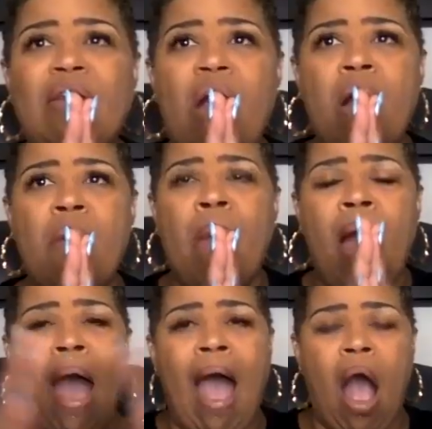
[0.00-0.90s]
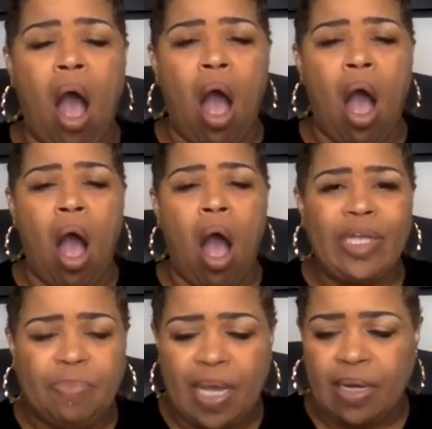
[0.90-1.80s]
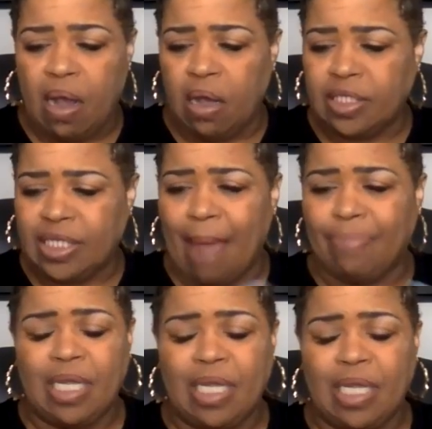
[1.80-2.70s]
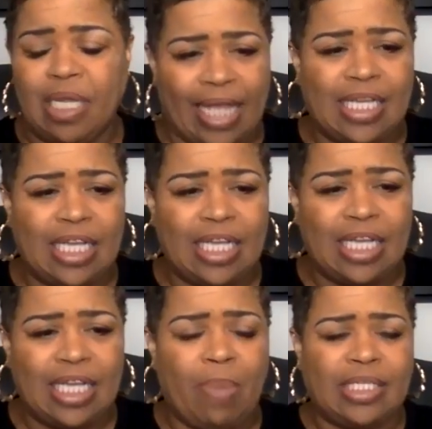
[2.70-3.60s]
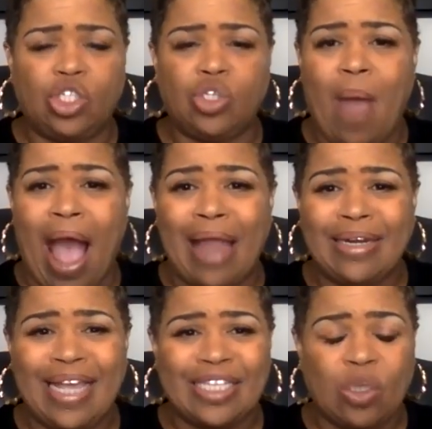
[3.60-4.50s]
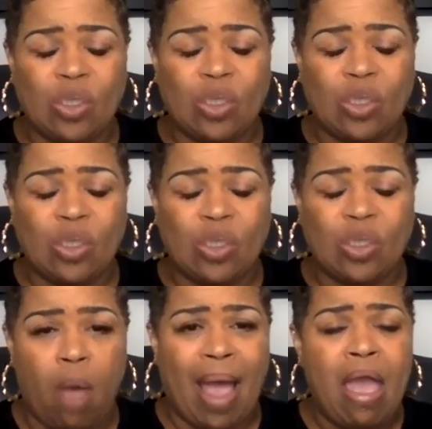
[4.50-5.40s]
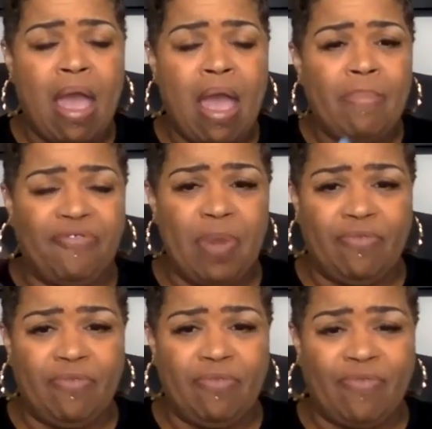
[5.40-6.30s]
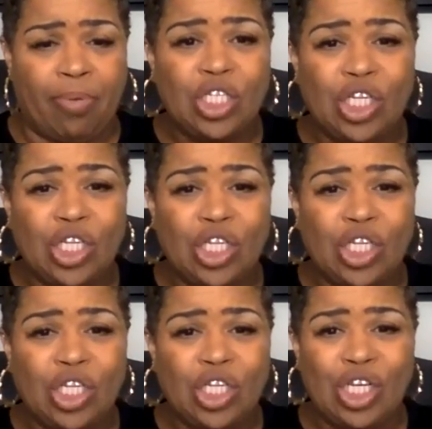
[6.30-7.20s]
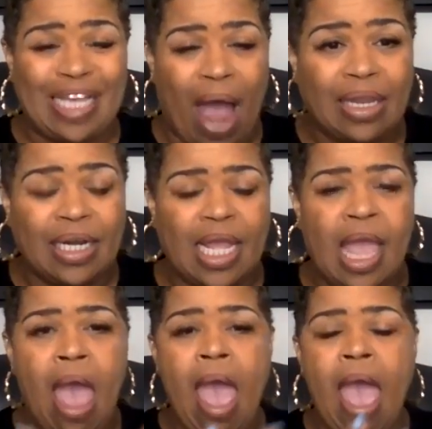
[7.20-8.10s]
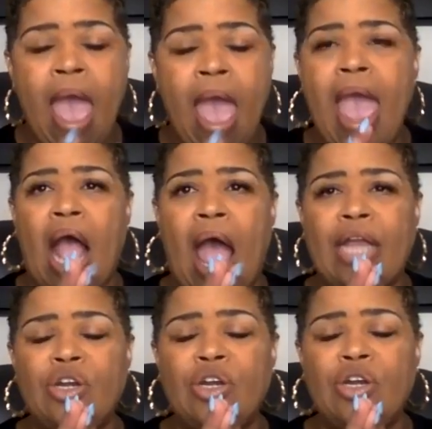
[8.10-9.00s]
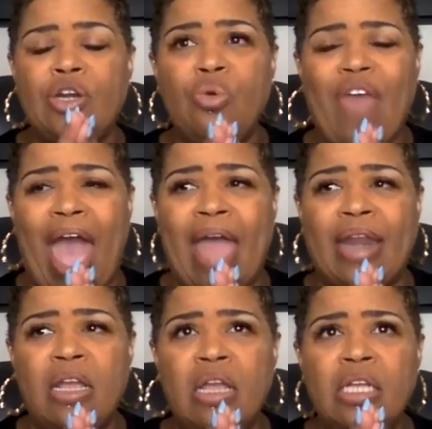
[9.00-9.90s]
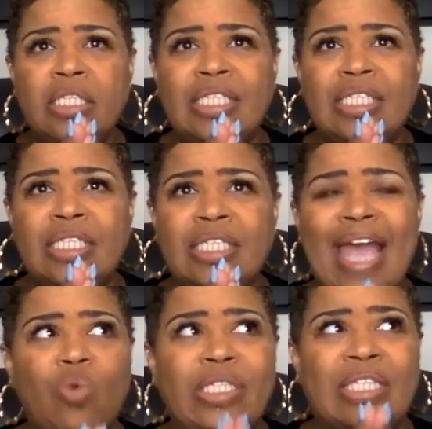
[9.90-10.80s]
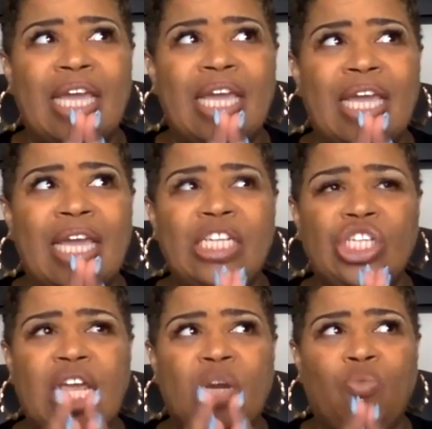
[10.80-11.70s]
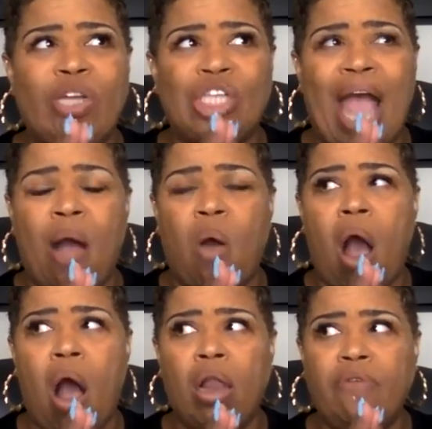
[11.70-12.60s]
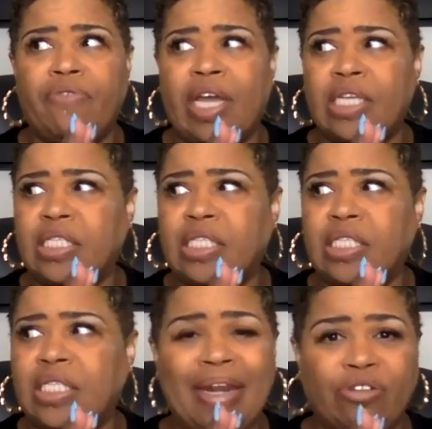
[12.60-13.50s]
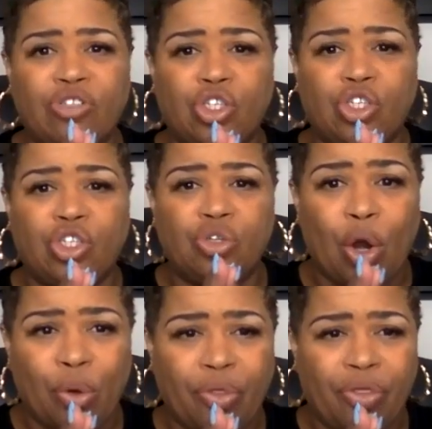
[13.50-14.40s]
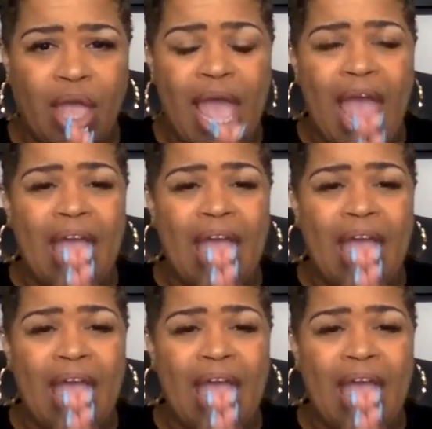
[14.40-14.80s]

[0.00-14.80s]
then I always been tapped in, like I said, to my sensuality as a woman and my feminine vibration and my sexuality. And I knew that sex was the engine in which how all of us got here to earth,